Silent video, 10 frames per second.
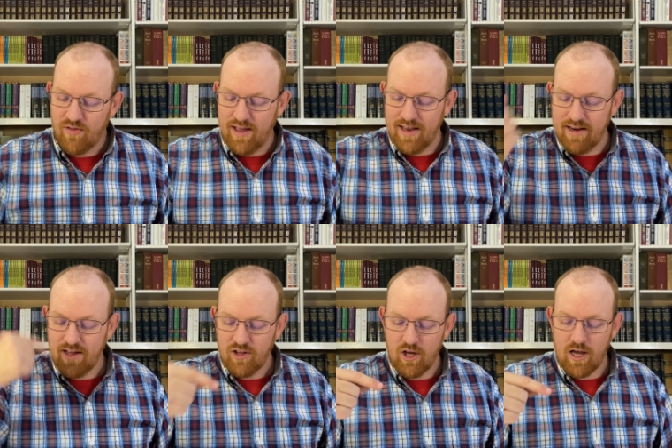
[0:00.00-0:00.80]
then
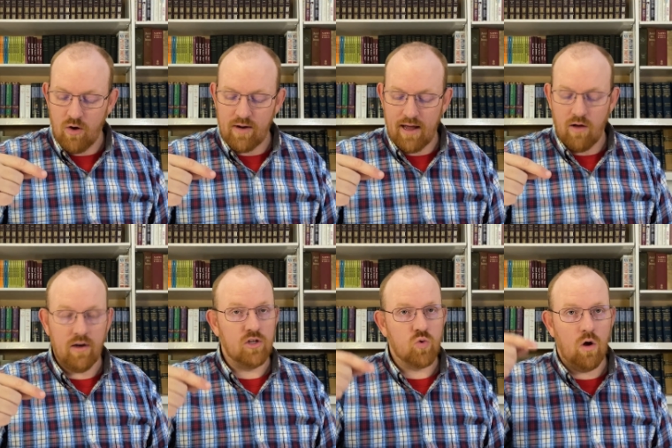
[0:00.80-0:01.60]
you go down
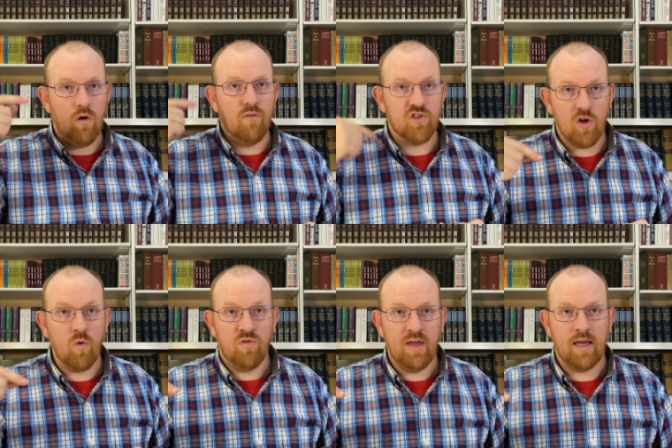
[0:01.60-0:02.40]
in 12.
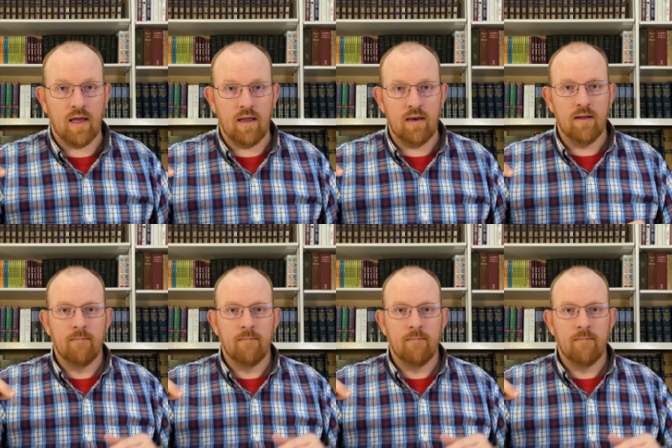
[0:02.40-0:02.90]
So then,